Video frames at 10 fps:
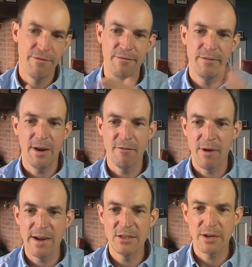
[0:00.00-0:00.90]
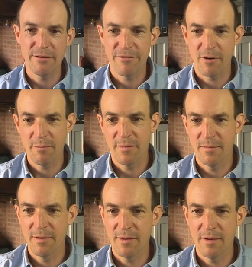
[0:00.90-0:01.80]
ranging from
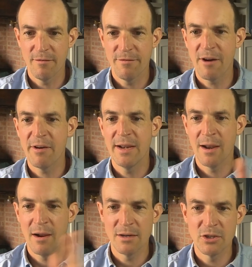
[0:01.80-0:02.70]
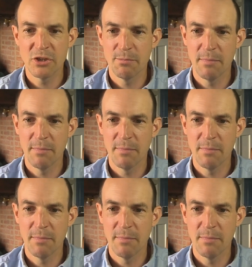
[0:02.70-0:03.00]
the very large